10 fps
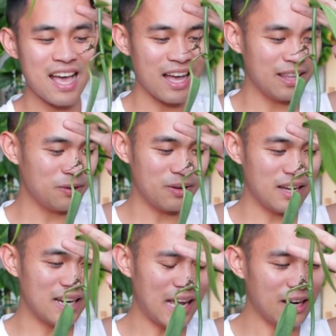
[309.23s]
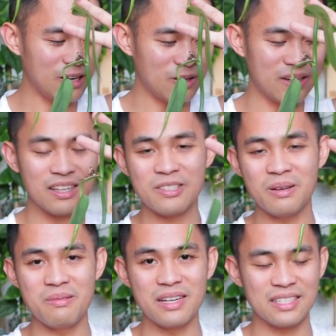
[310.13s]
Other one, I don't know, not so
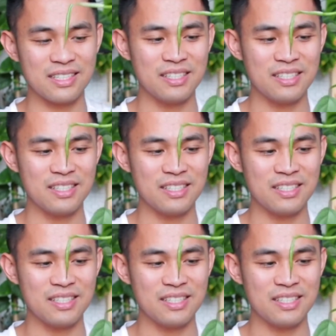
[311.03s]
much.